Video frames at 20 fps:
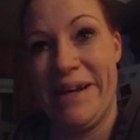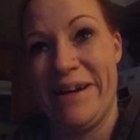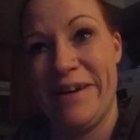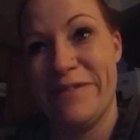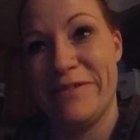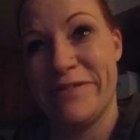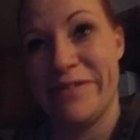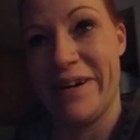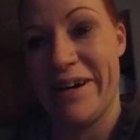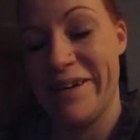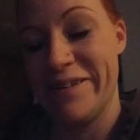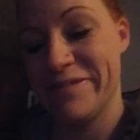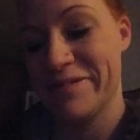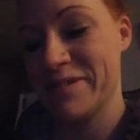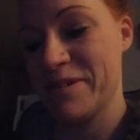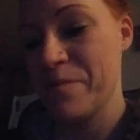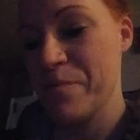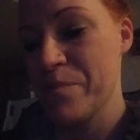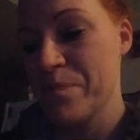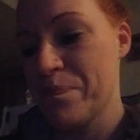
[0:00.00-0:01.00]
bed at
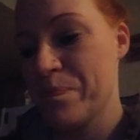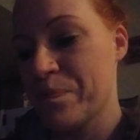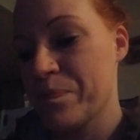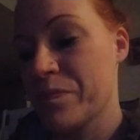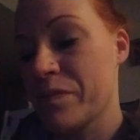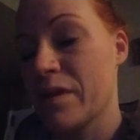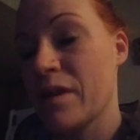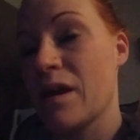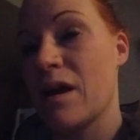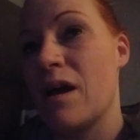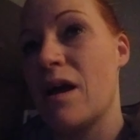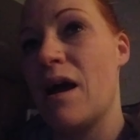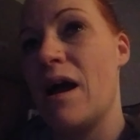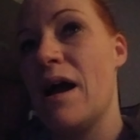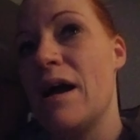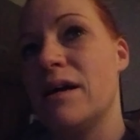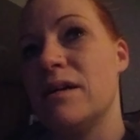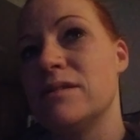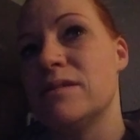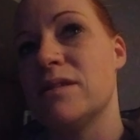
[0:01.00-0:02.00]
5.
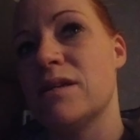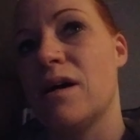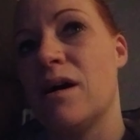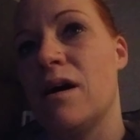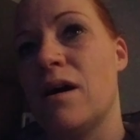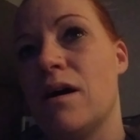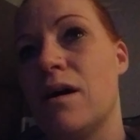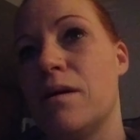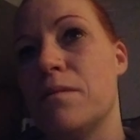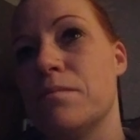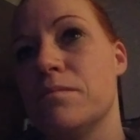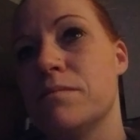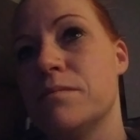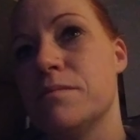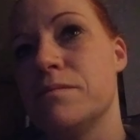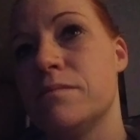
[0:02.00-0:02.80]
And um,